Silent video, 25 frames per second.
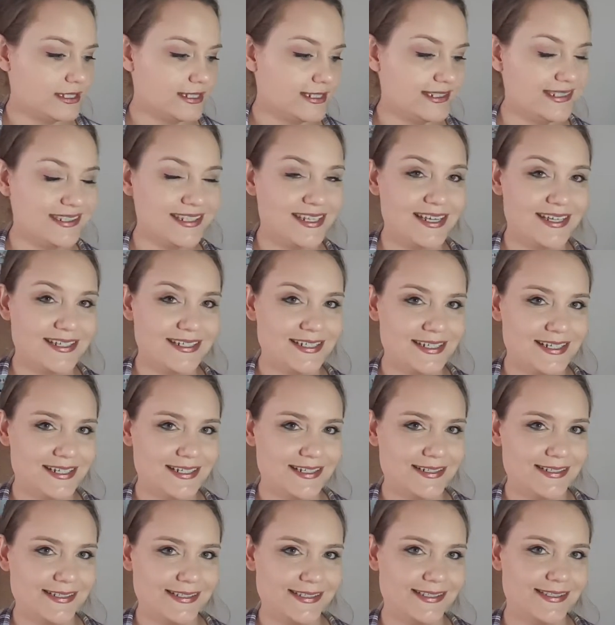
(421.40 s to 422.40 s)
the scent
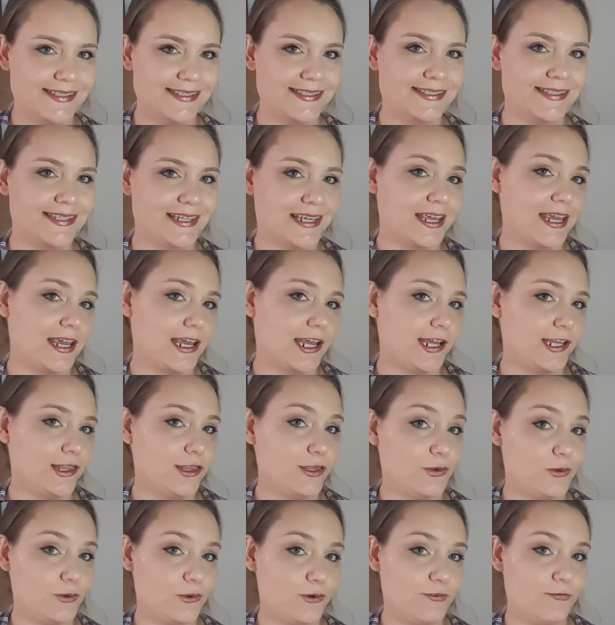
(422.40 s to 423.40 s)
is in
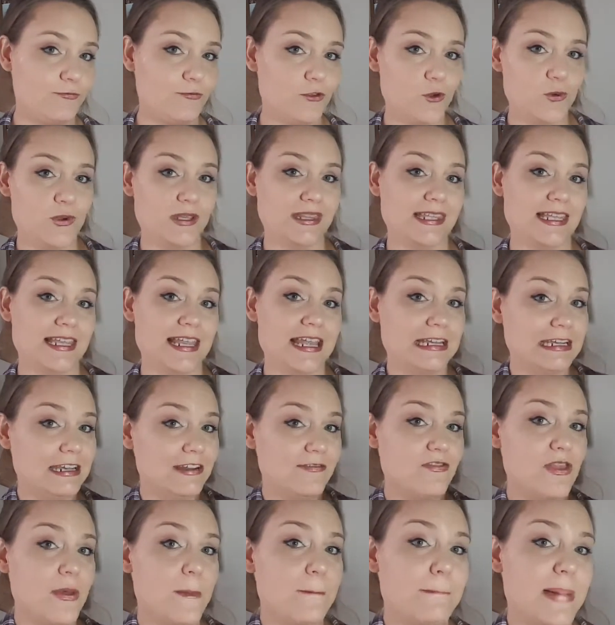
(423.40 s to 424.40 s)
the review at the end
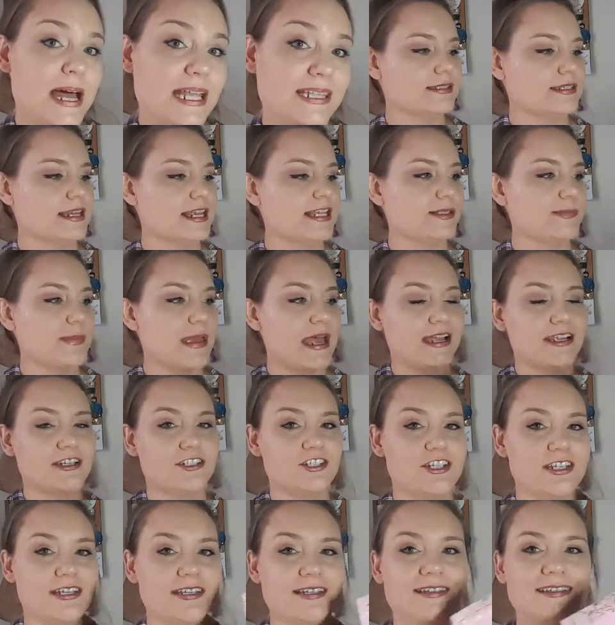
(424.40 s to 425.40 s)
of the month. Nice
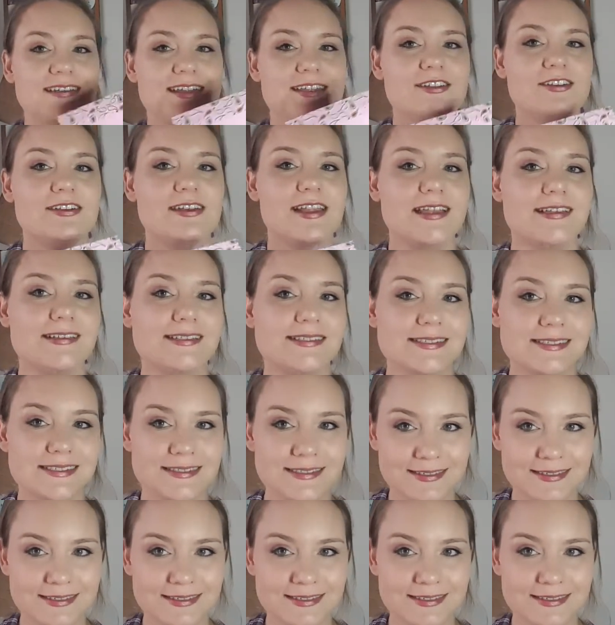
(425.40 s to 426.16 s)
packaging, another nice